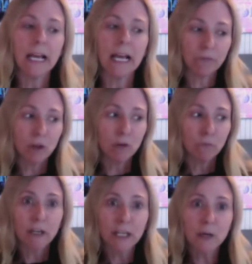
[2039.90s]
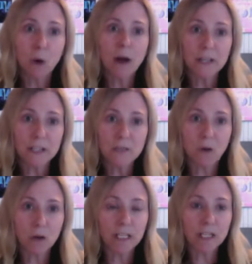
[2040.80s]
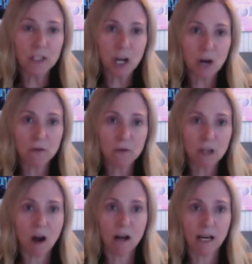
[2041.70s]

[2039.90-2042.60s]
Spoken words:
if you really want this Rolling Stone song,